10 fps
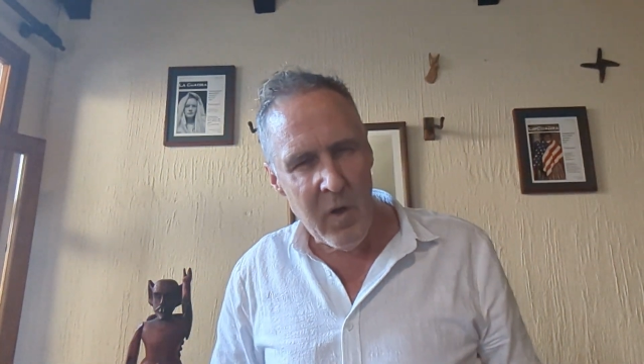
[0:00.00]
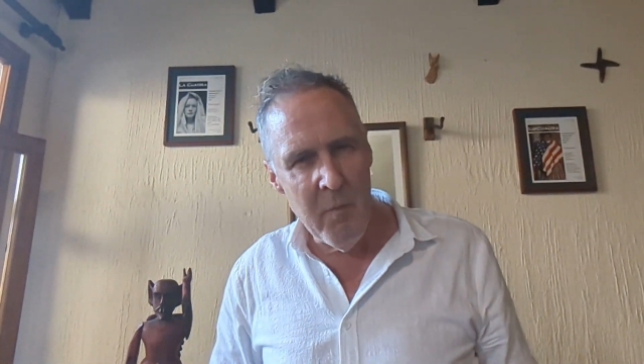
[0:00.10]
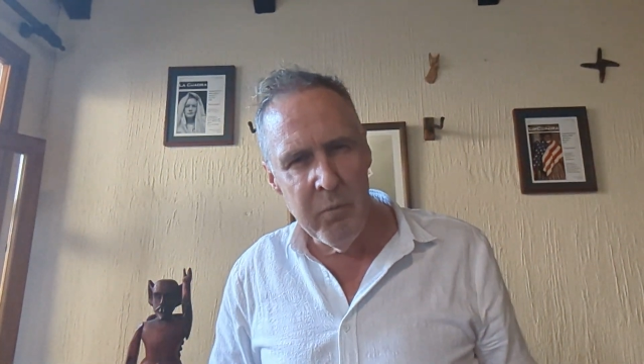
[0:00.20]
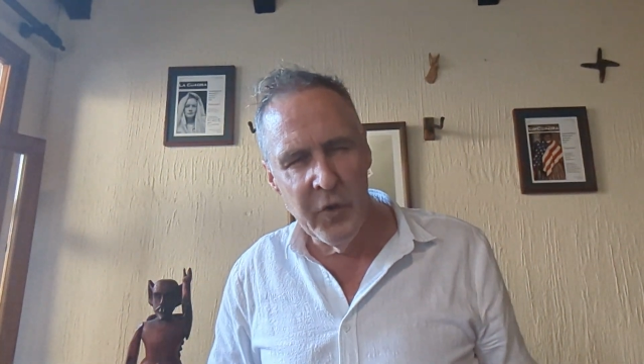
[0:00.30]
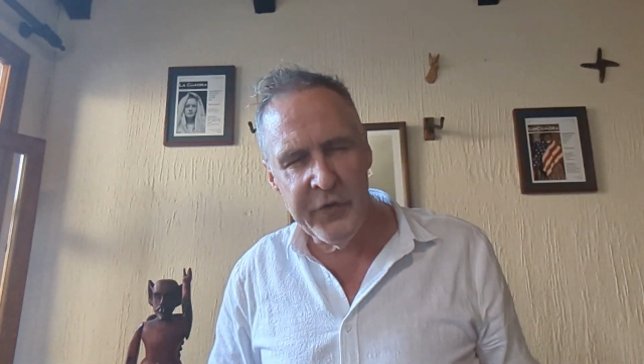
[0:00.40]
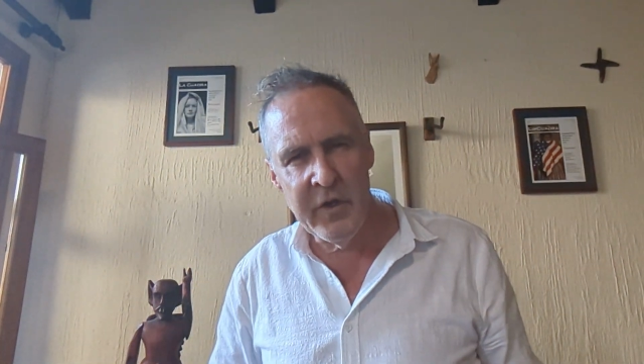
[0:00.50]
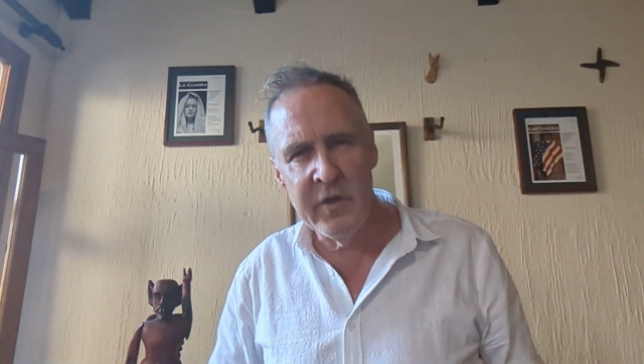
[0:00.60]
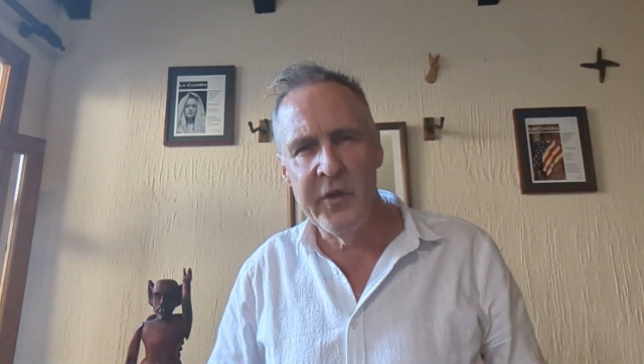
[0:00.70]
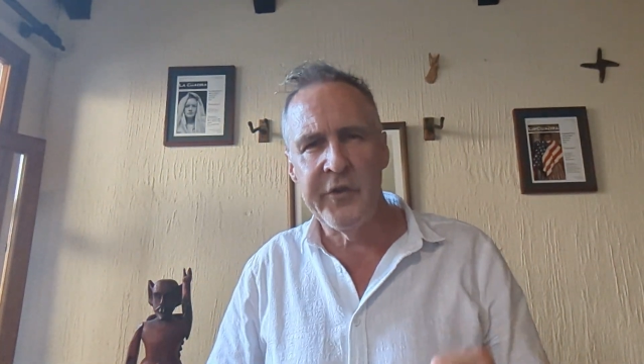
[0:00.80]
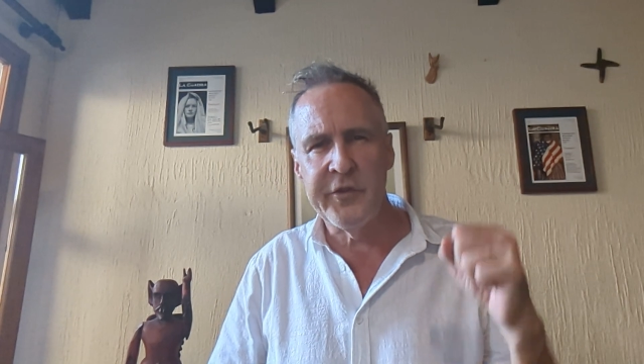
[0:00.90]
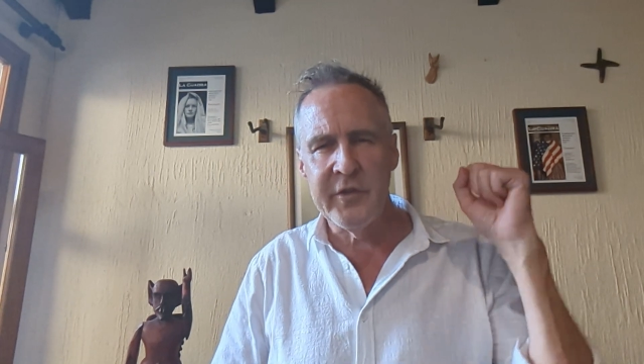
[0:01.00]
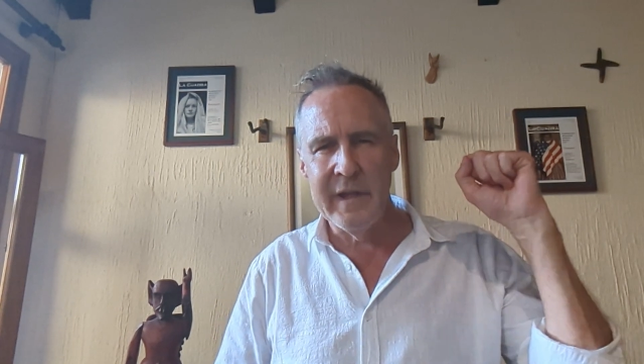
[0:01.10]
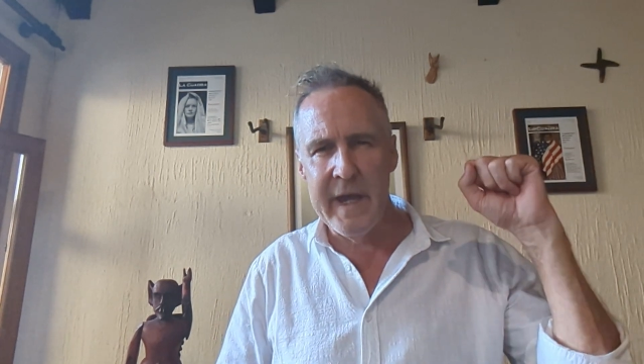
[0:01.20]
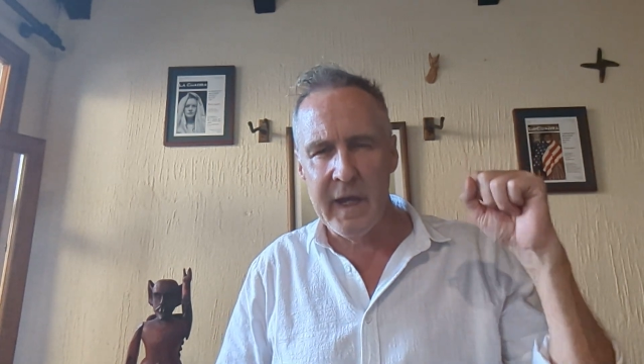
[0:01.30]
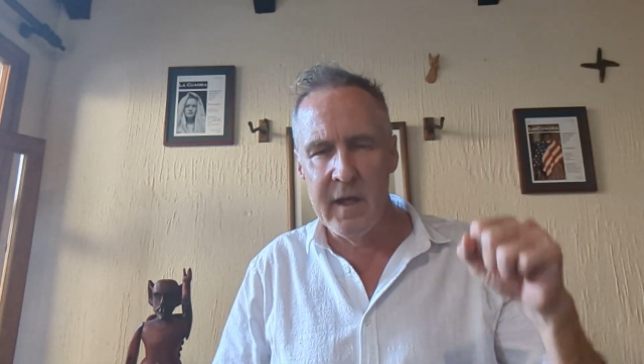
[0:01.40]
puts it in his
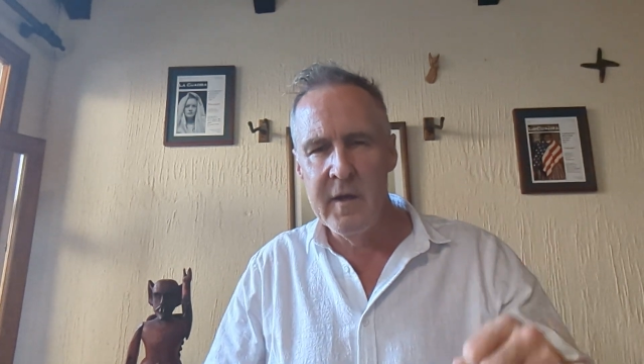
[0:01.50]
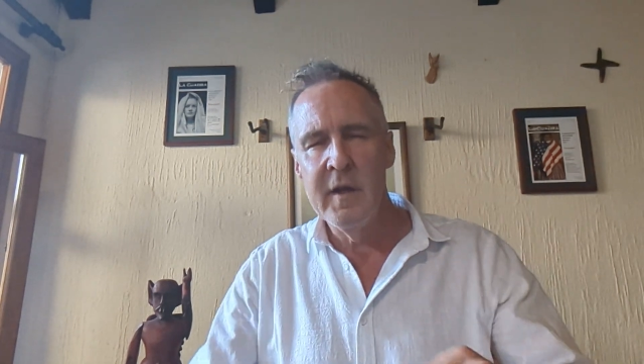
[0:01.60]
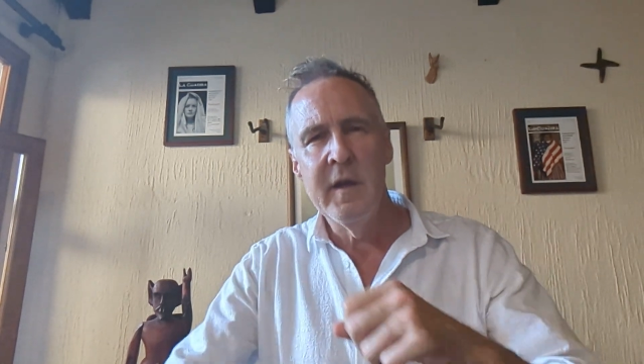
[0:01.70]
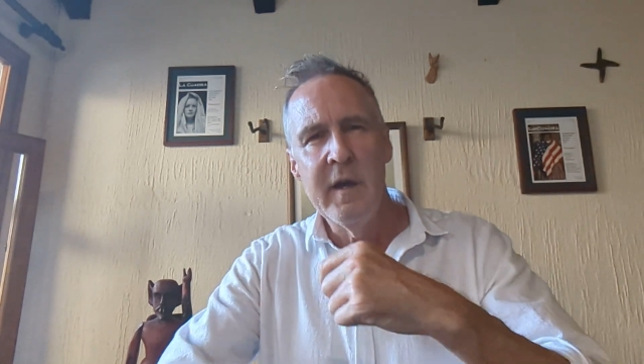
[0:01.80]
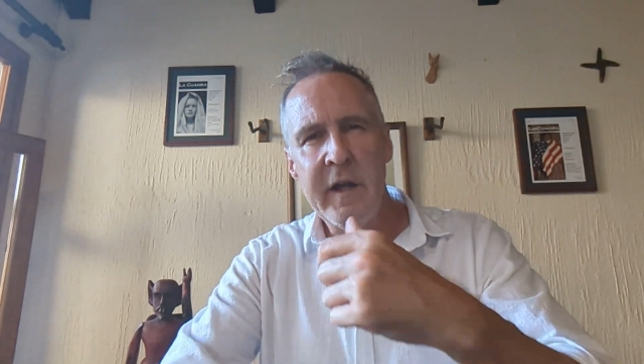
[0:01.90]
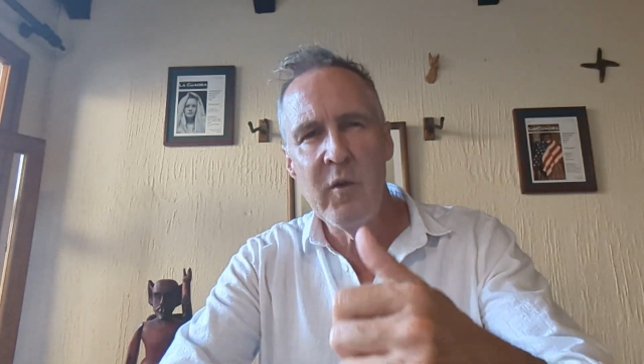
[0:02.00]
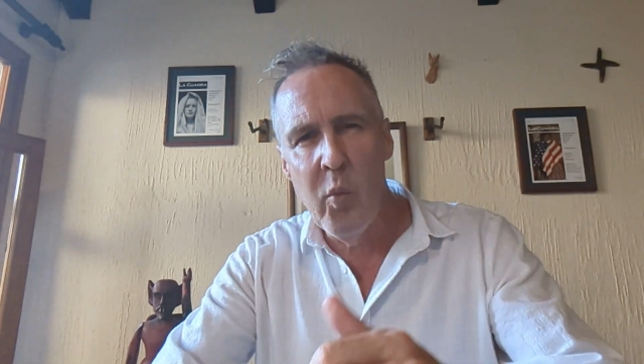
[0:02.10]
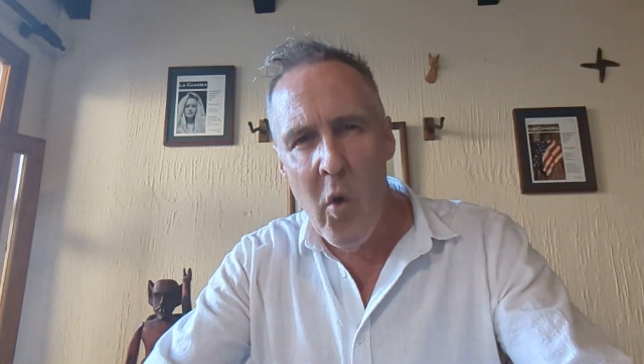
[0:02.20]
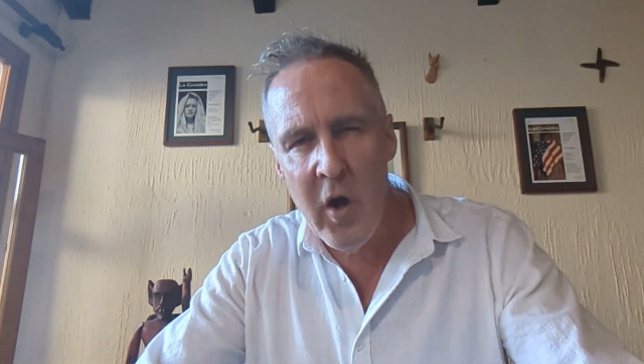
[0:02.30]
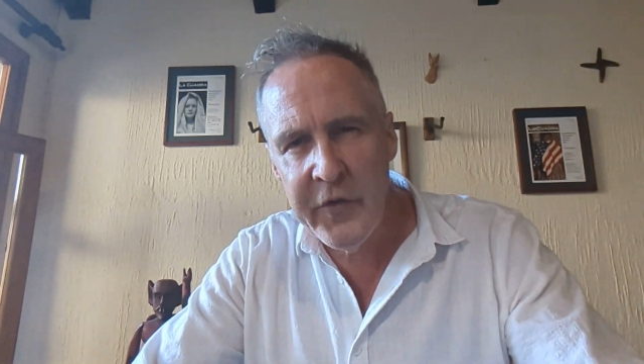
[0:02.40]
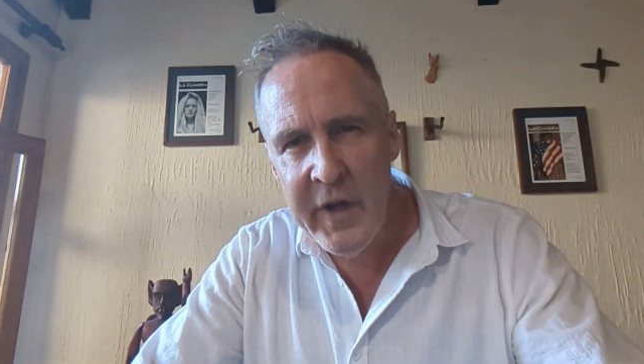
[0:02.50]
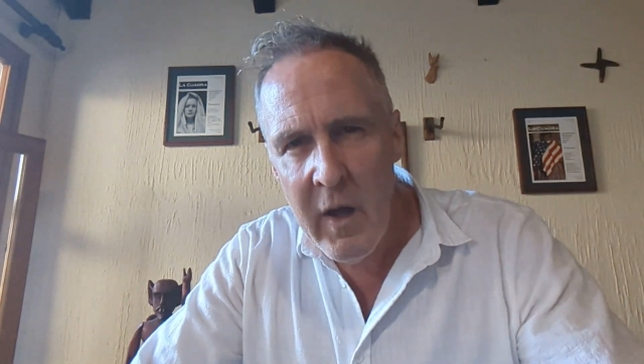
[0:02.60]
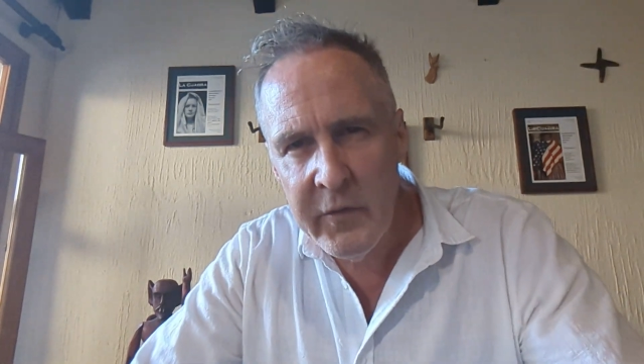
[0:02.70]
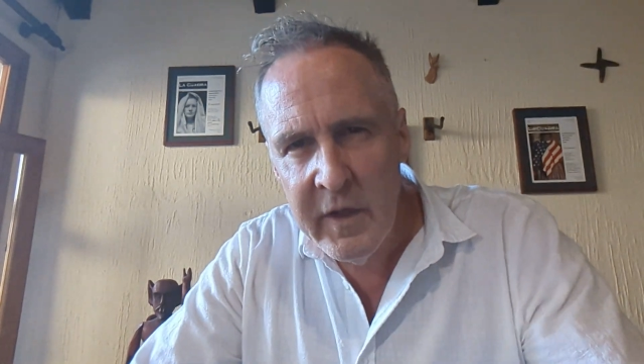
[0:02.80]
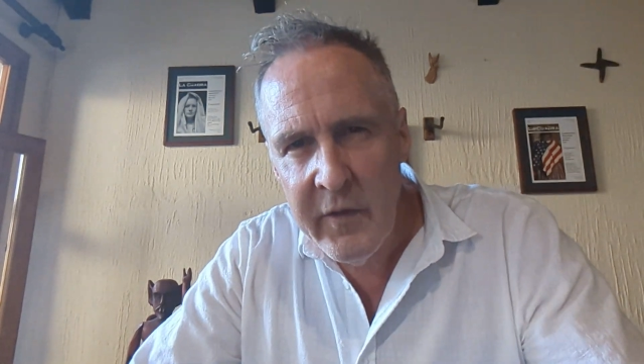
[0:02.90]
sling, and he walks
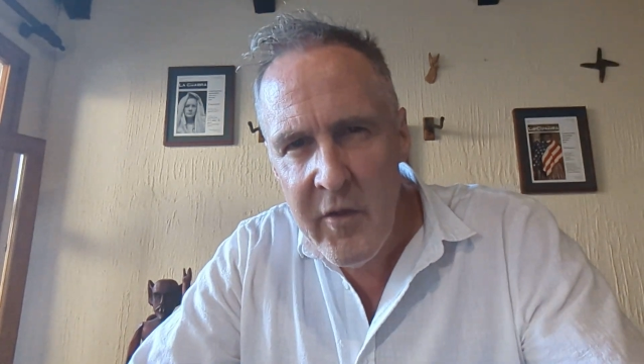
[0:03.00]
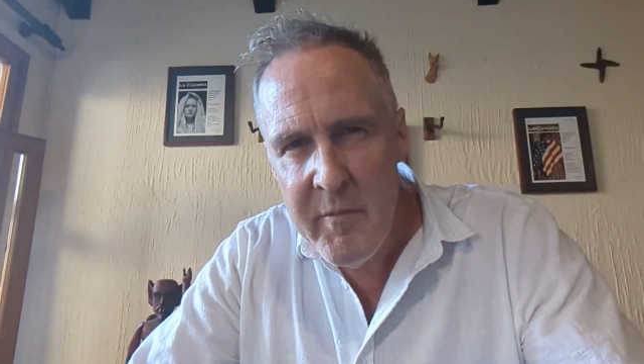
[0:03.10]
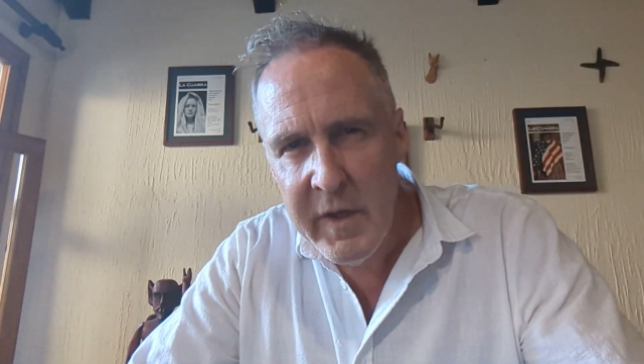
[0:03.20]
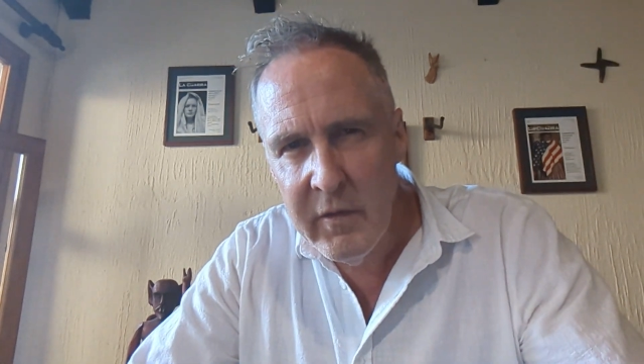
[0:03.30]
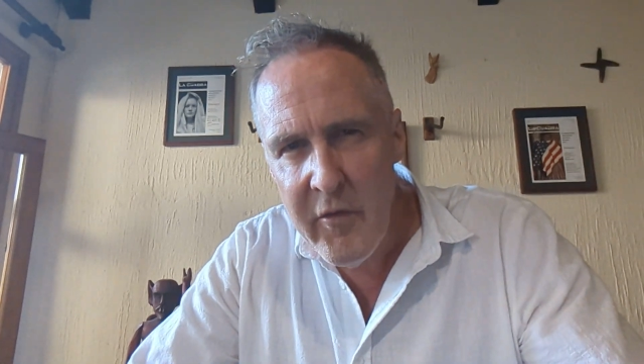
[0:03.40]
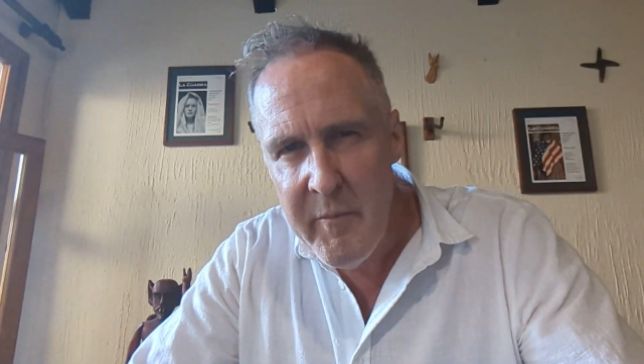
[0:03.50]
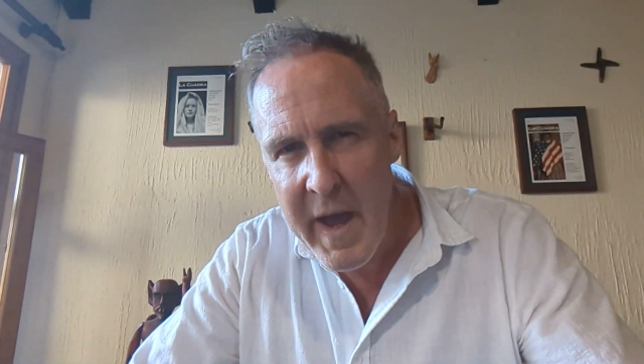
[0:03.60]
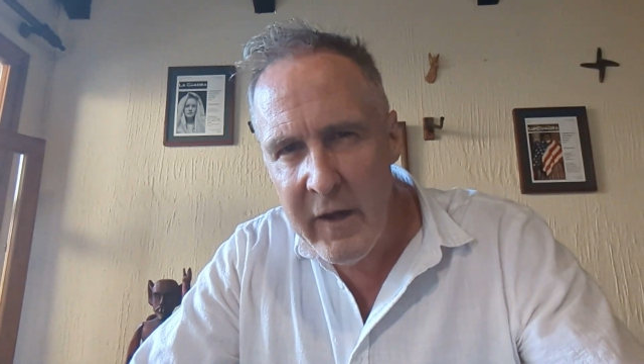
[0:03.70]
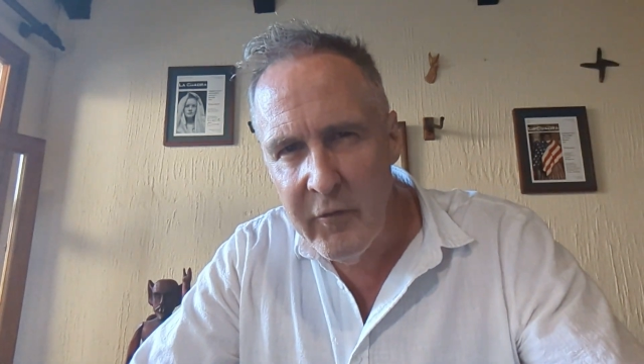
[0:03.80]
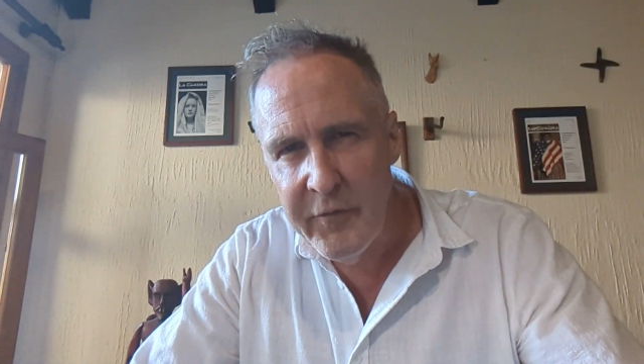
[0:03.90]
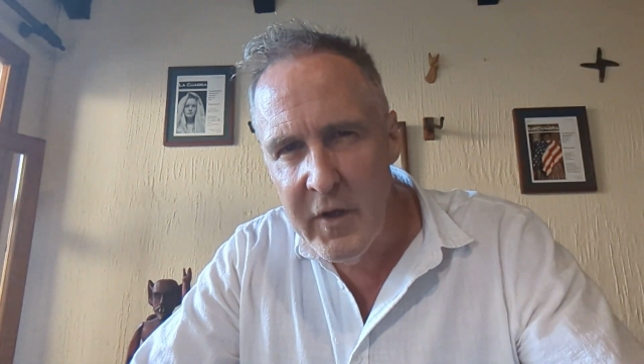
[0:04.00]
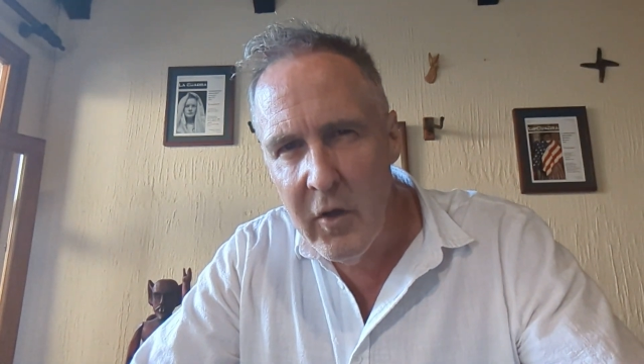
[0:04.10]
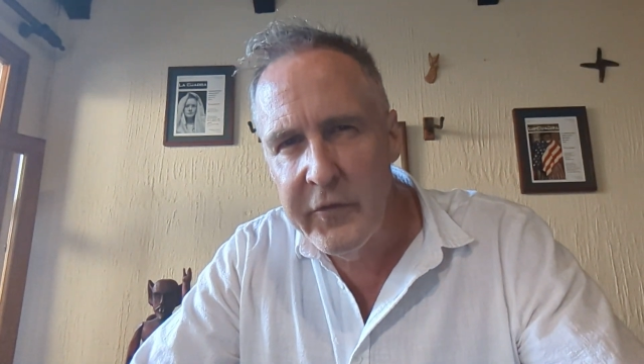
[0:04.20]
out into the middle of the battlefield,